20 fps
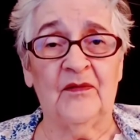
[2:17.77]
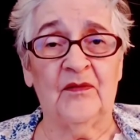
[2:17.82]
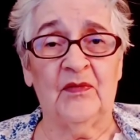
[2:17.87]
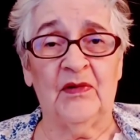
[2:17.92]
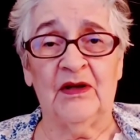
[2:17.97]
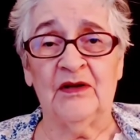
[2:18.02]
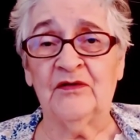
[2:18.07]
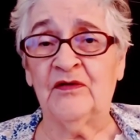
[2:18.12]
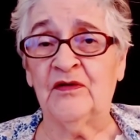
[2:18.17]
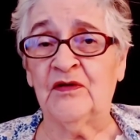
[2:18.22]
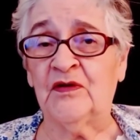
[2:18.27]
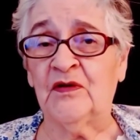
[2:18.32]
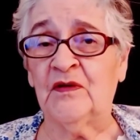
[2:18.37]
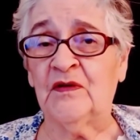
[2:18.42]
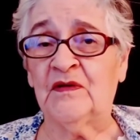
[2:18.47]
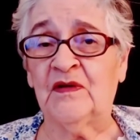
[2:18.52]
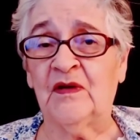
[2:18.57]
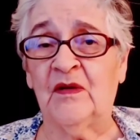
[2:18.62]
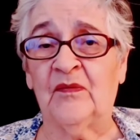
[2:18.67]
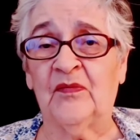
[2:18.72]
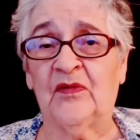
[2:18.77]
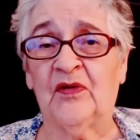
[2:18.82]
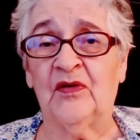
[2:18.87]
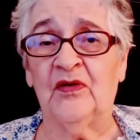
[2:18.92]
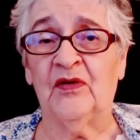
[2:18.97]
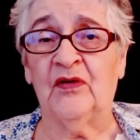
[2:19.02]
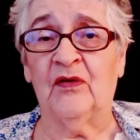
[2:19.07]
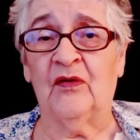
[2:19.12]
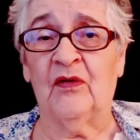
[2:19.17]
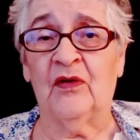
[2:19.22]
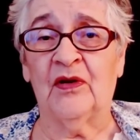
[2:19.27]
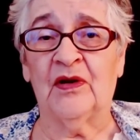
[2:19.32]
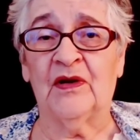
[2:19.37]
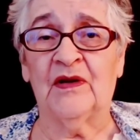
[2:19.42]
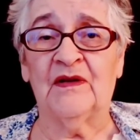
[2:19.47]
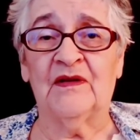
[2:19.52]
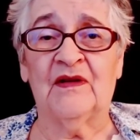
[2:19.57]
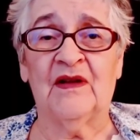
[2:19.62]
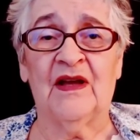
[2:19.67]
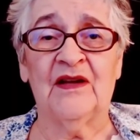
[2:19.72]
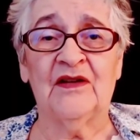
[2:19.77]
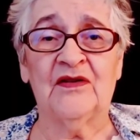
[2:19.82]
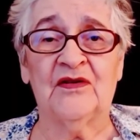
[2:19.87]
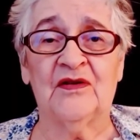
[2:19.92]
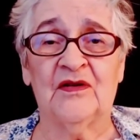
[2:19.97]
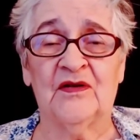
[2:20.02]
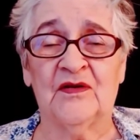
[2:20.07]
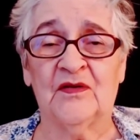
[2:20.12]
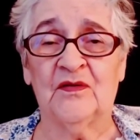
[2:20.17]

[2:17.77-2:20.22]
Introduce them to your organization,